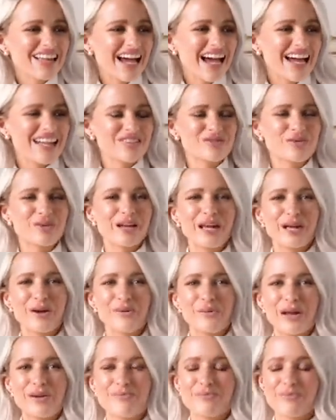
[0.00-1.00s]
and we
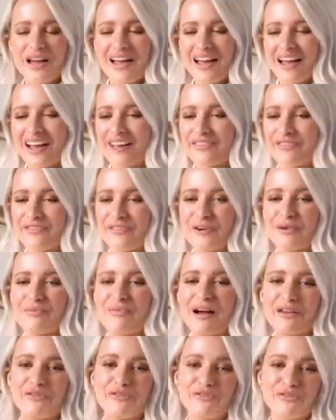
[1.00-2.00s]
went back for
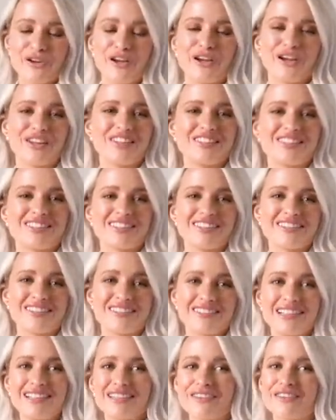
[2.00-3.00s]
my first
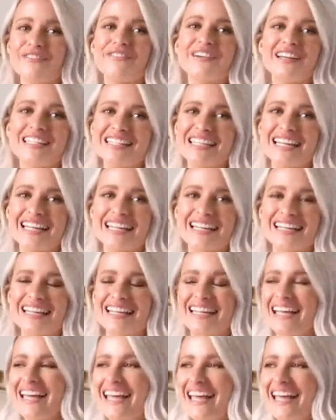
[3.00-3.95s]
silk fitting.